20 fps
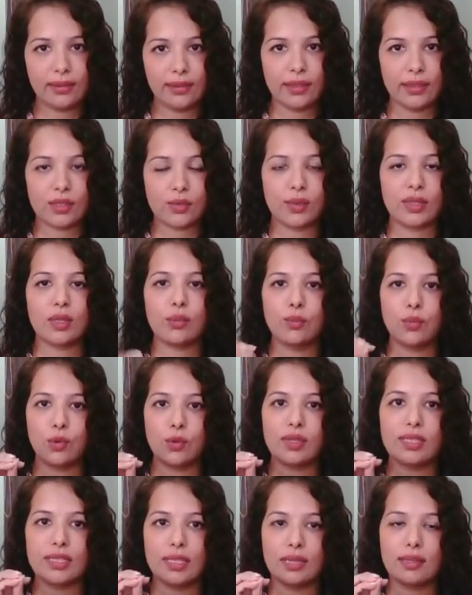That's why the
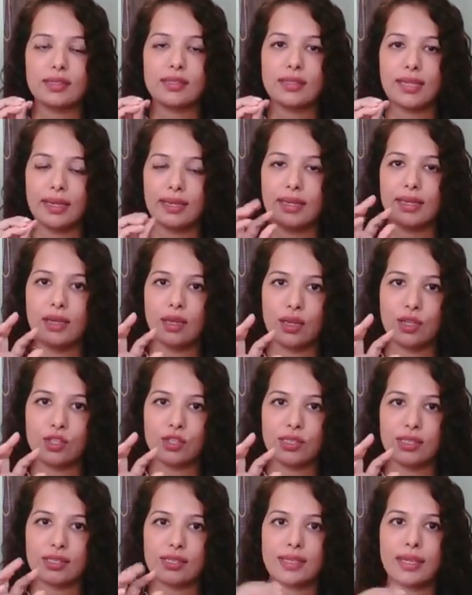pores are slightly larger
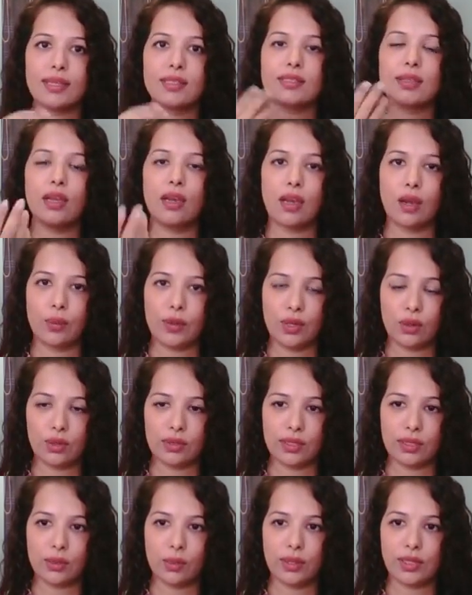in size, allowing all
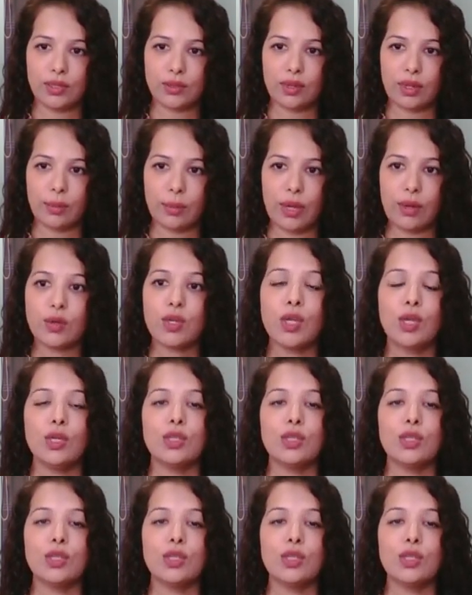that oil to come out.